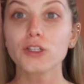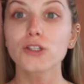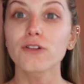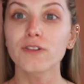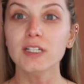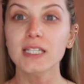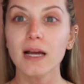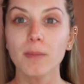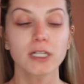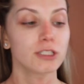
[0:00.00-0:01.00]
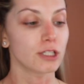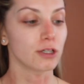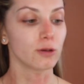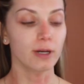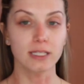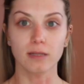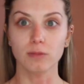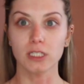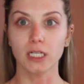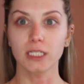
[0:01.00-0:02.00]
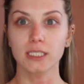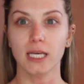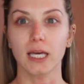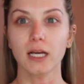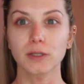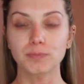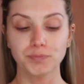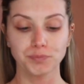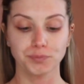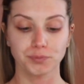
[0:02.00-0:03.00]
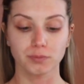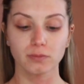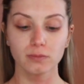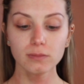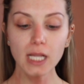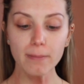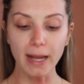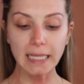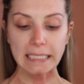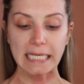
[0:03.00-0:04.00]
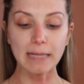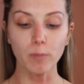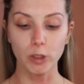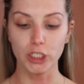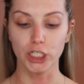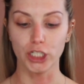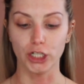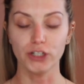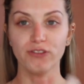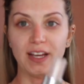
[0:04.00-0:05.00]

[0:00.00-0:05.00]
So the first thing I'm going to do is I'm just going to take my Clinique Moisture Surge